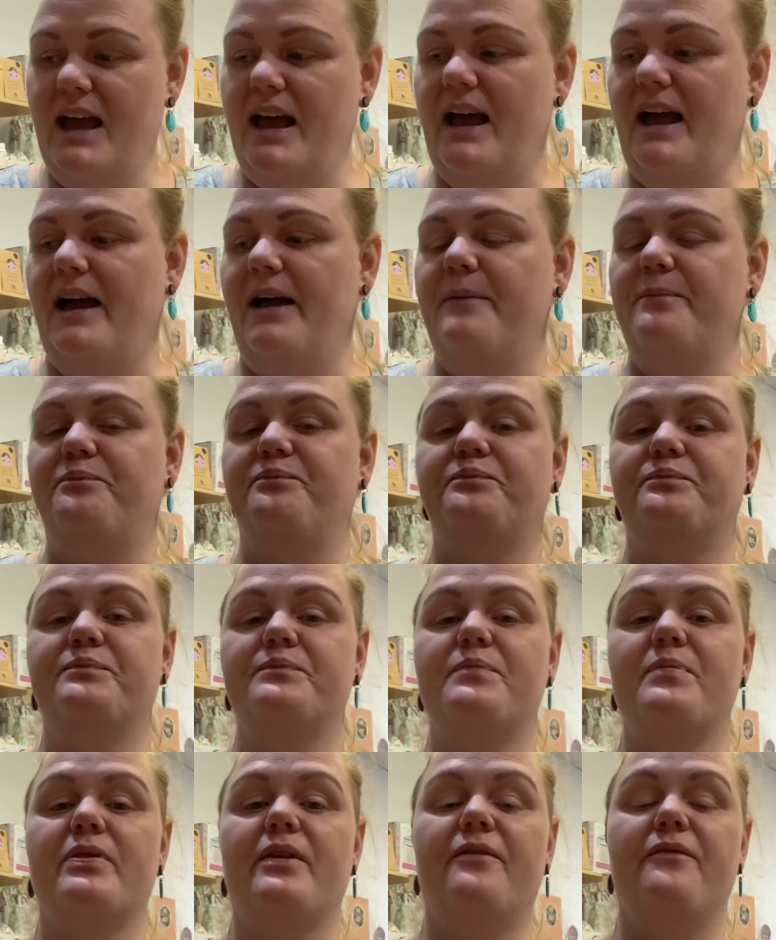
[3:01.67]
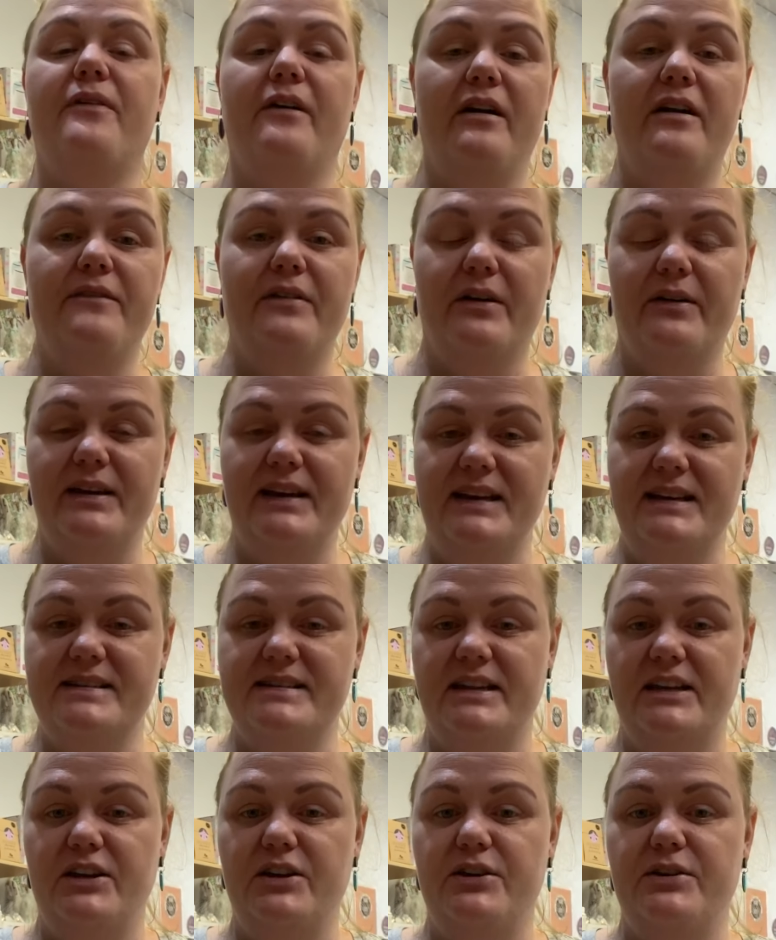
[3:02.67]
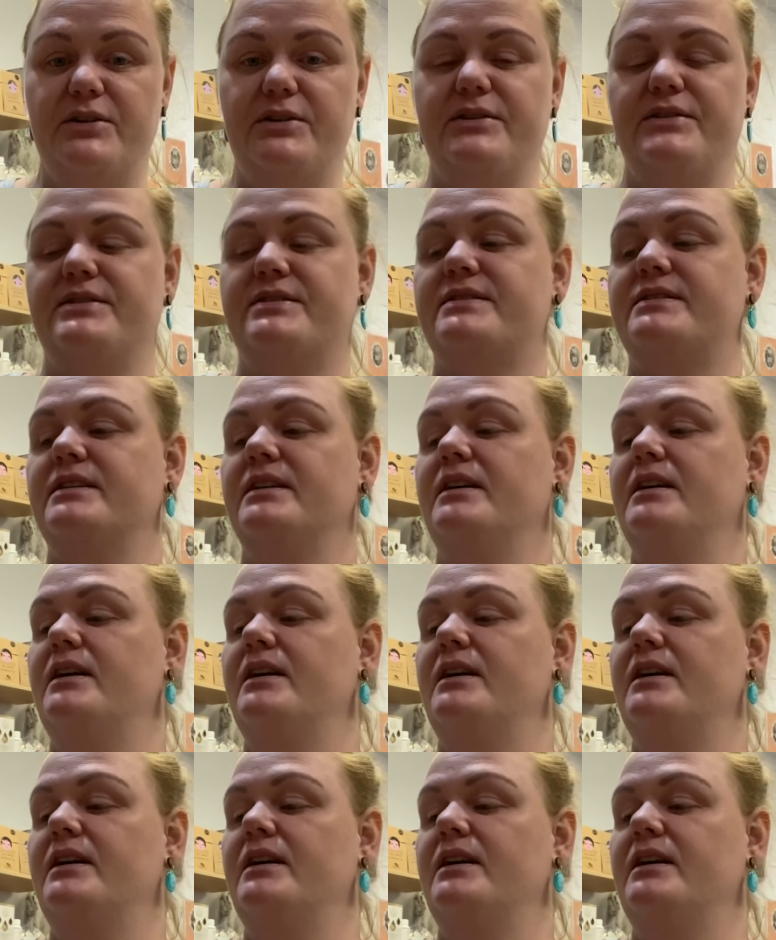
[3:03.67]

They're very, very easy to use.